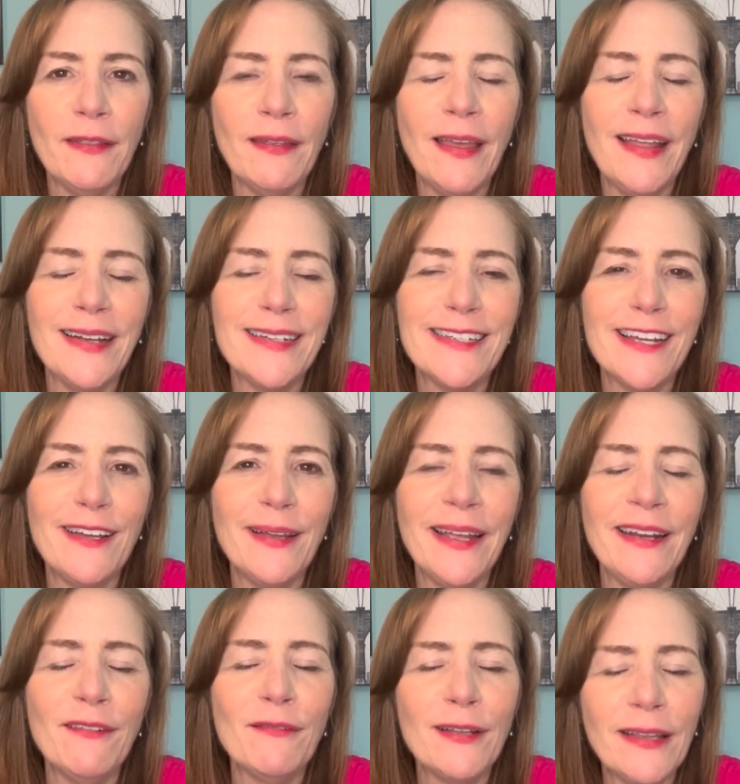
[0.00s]
and
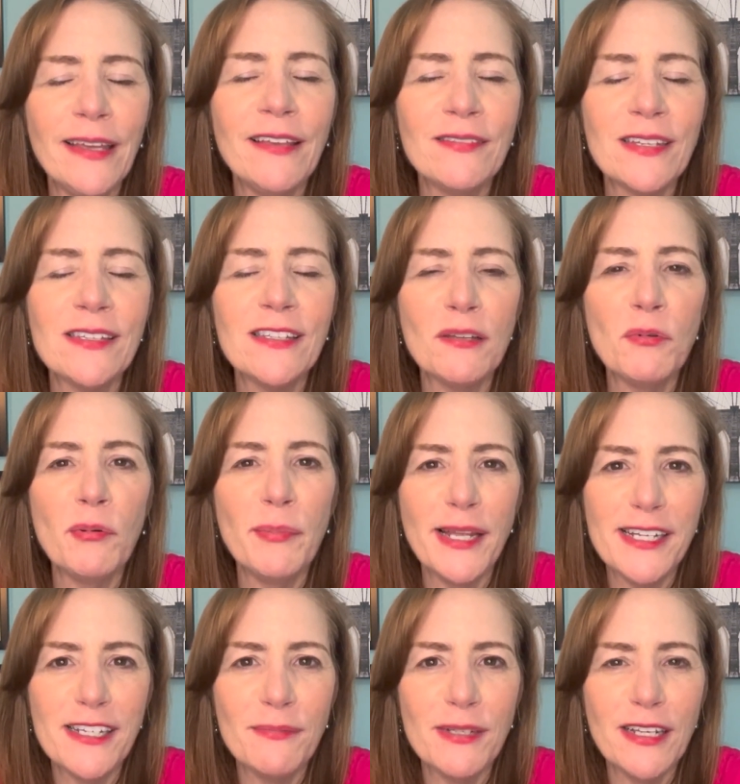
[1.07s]
it really gives us the
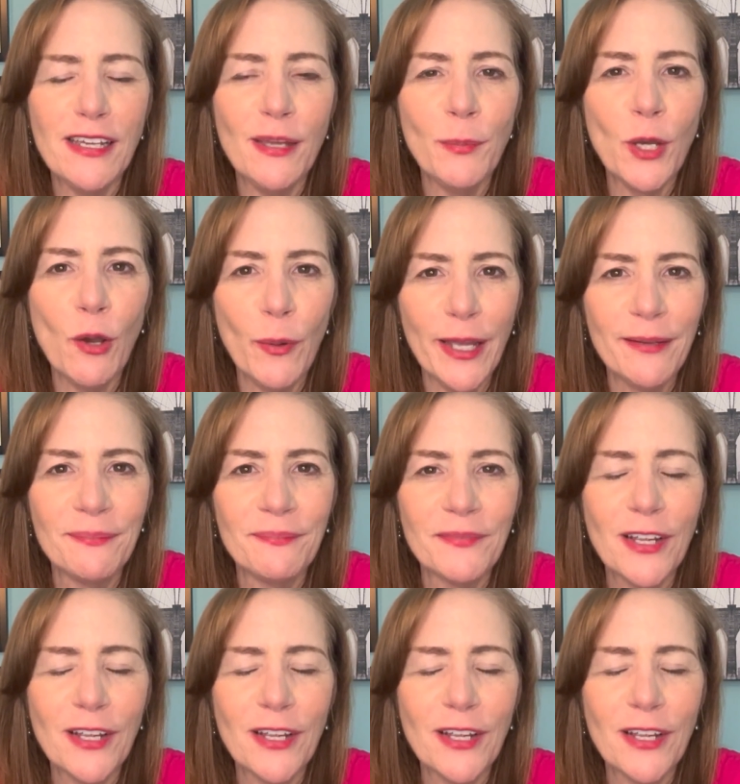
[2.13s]
momentum to keep going.